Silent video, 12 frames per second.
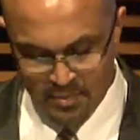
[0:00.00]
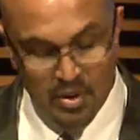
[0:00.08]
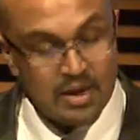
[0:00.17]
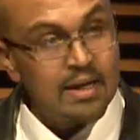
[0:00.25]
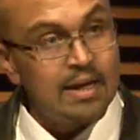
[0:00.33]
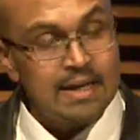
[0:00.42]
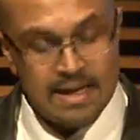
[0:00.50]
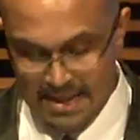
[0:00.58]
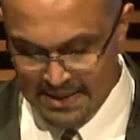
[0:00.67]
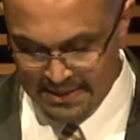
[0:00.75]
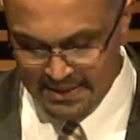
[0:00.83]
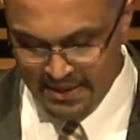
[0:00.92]
the Buckeye
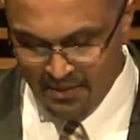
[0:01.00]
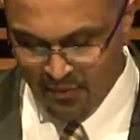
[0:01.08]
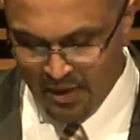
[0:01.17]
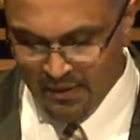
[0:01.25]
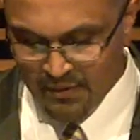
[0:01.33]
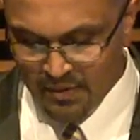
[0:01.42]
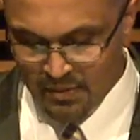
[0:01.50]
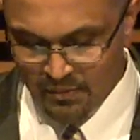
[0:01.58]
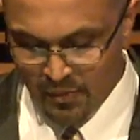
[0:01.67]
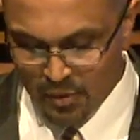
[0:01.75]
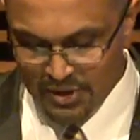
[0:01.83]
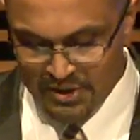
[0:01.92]
case that involves
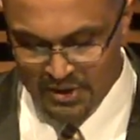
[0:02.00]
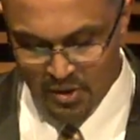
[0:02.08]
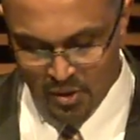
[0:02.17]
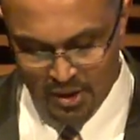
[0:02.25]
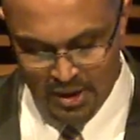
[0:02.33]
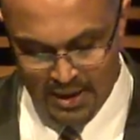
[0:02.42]
focusing on